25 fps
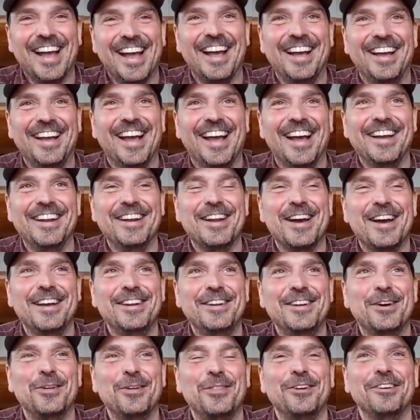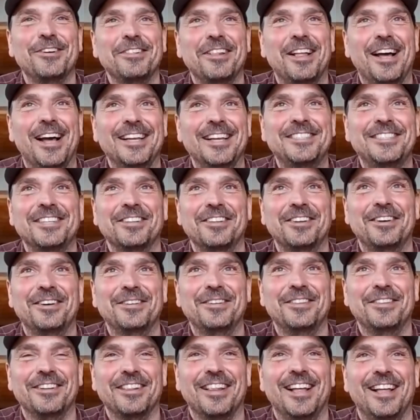I know there are lots of
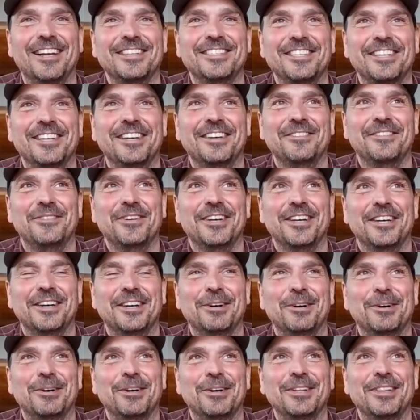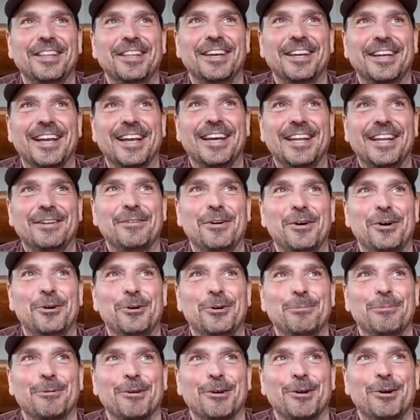like kind of
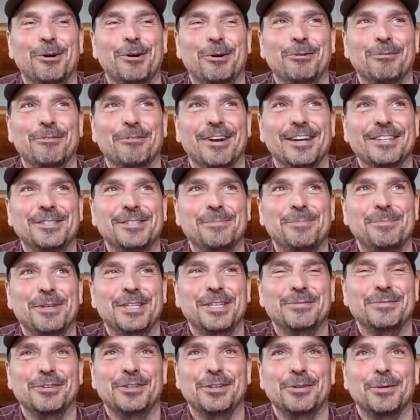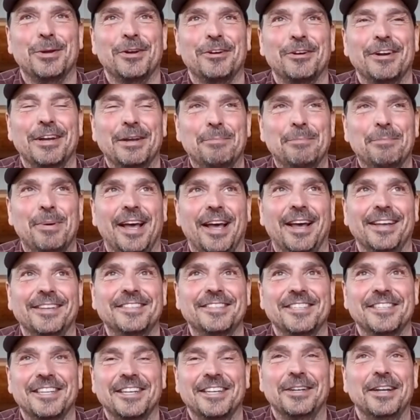homegrown recipes for deterring
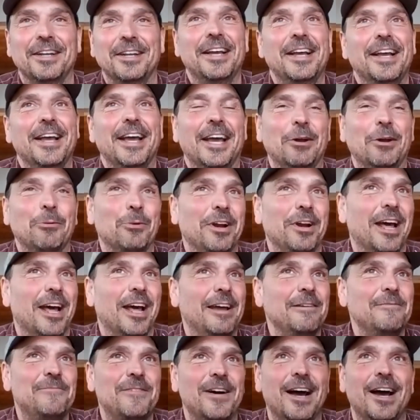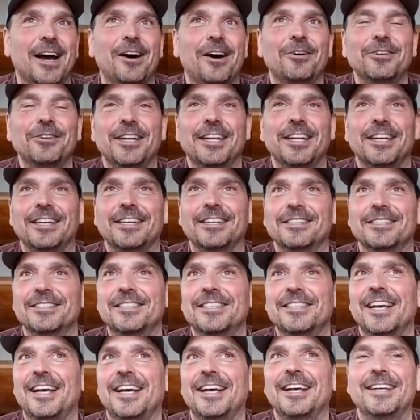pests, and what I found
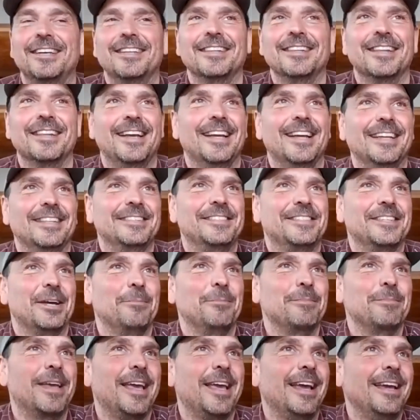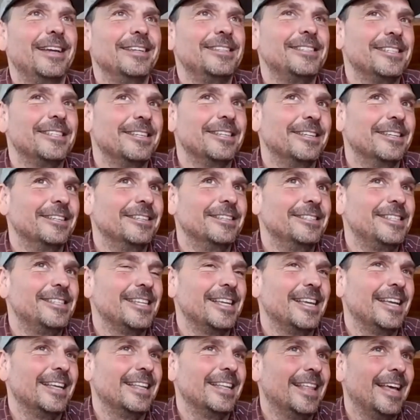is in some cases
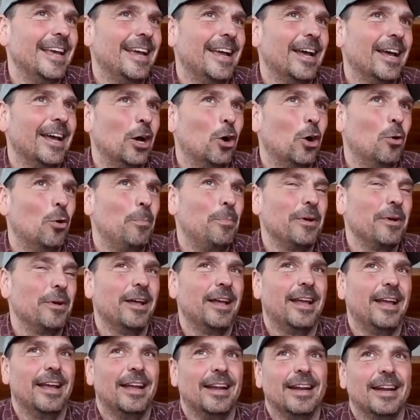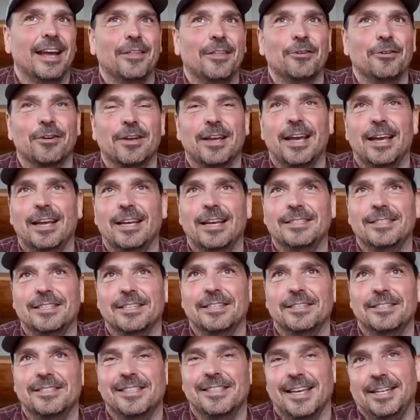they help, in other
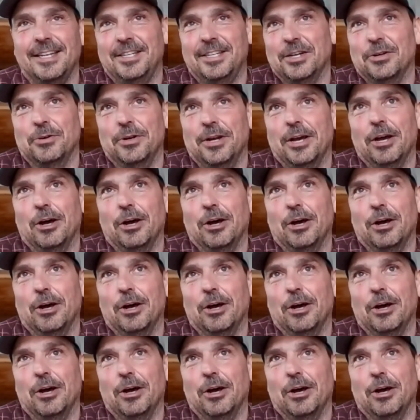cases they don't